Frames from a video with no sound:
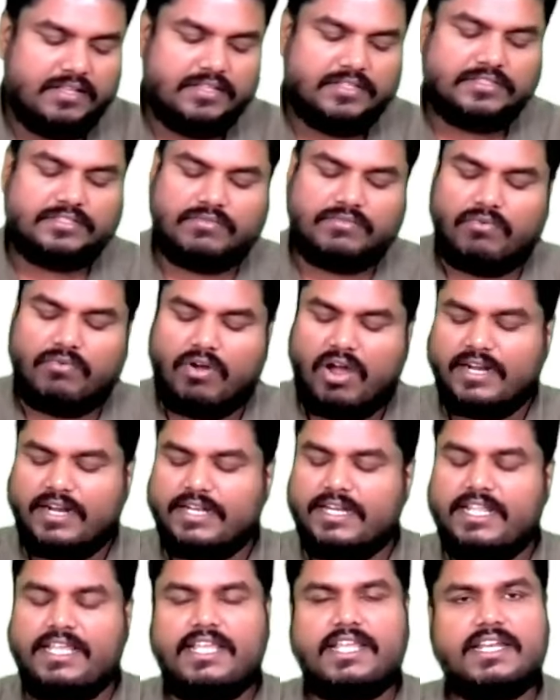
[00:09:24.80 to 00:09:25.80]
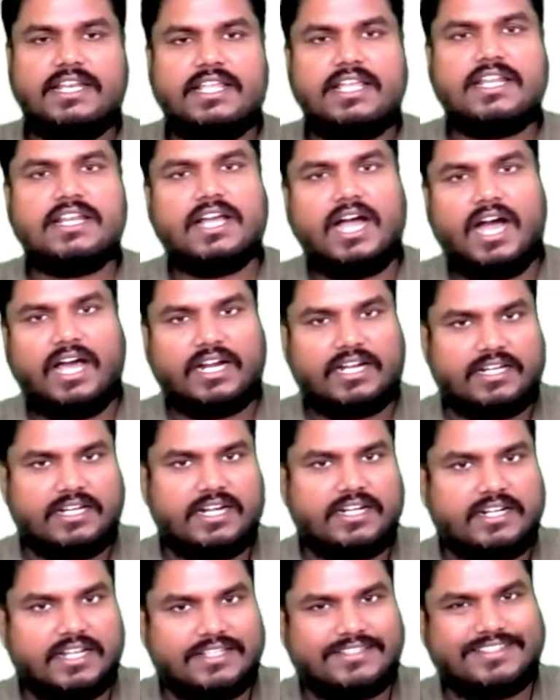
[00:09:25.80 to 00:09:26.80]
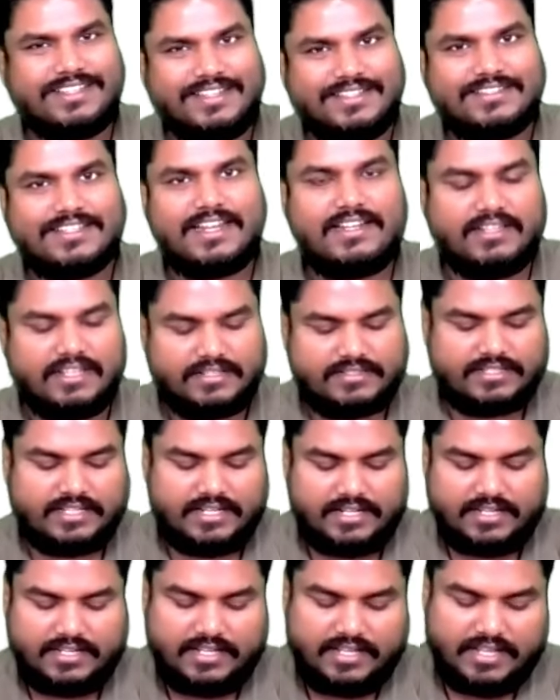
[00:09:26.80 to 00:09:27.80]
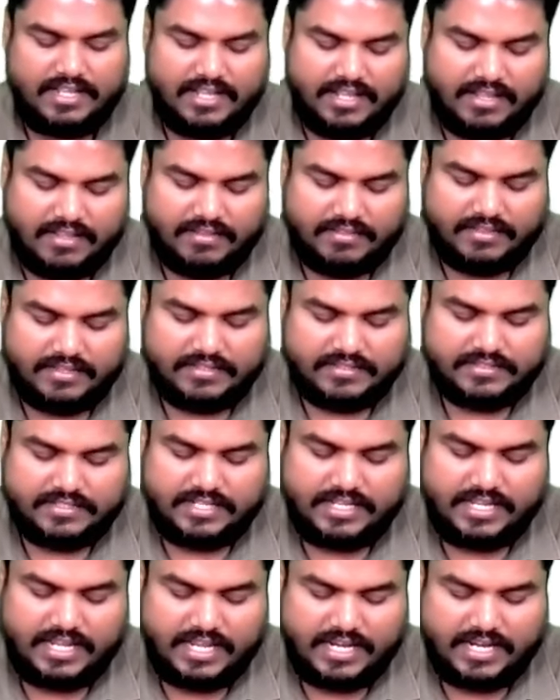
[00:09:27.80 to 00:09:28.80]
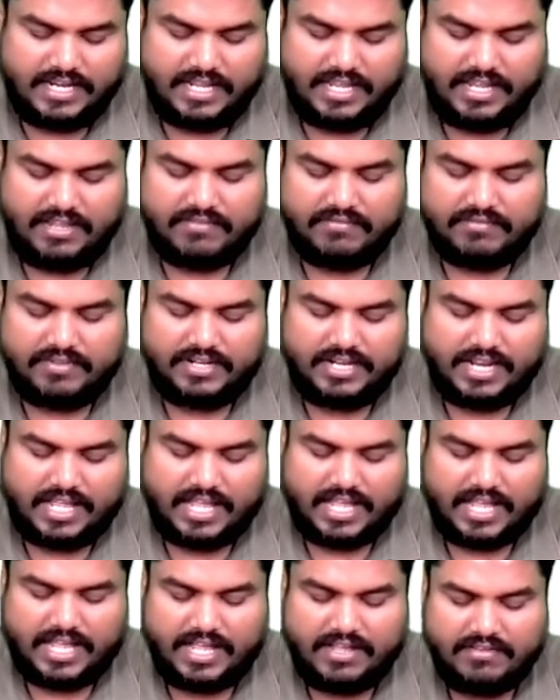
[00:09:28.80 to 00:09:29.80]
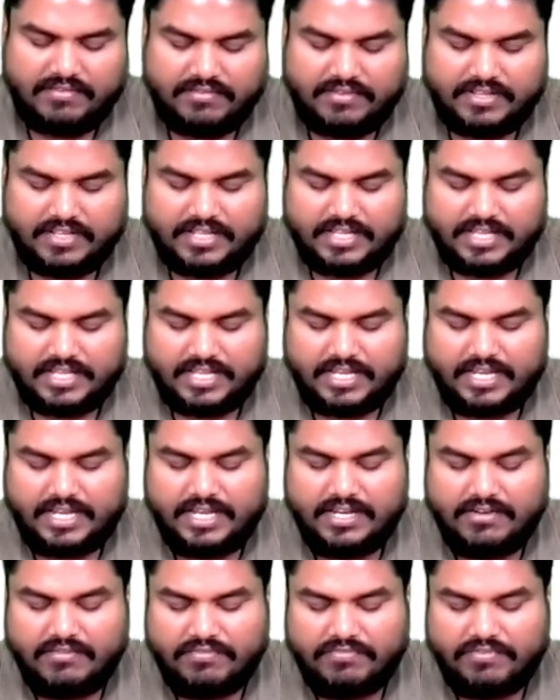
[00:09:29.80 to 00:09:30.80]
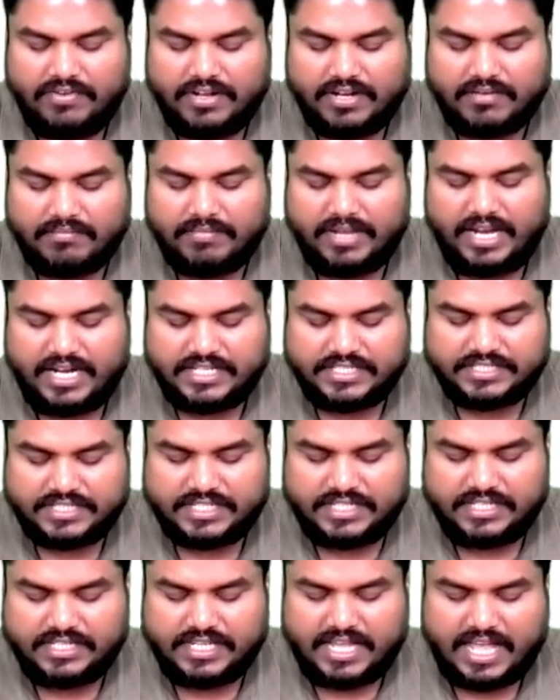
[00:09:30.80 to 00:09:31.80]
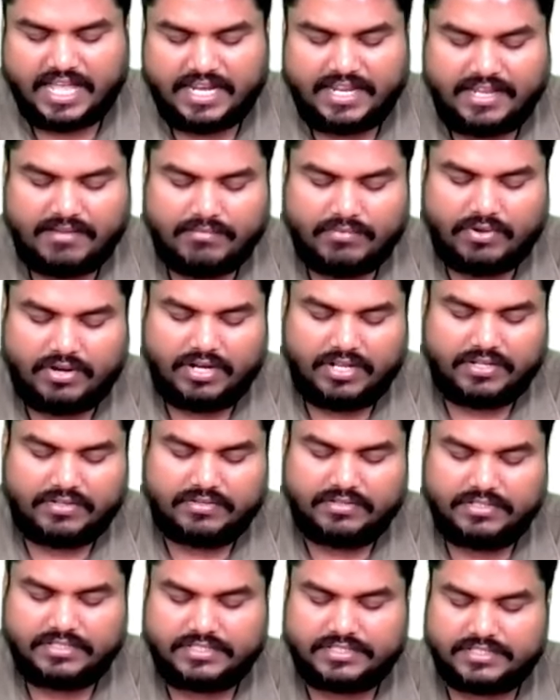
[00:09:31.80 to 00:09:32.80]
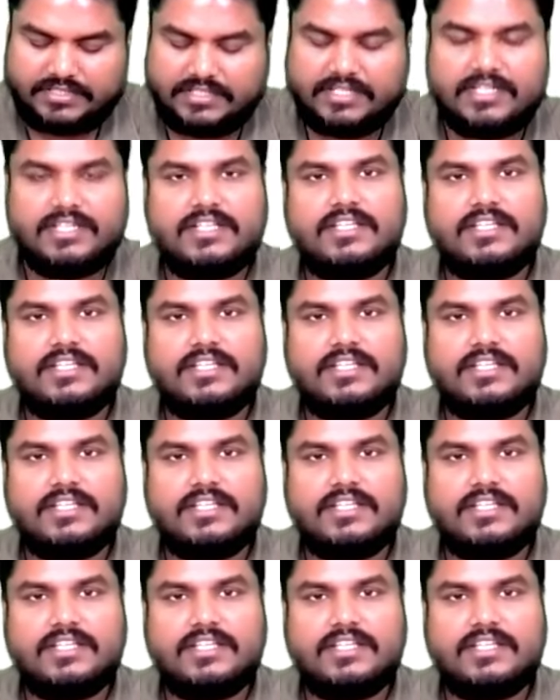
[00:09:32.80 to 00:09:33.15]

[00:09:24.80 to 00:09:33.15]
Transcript: So what DNA and RNA does inside the cell? this DNA will have information carrying molecules.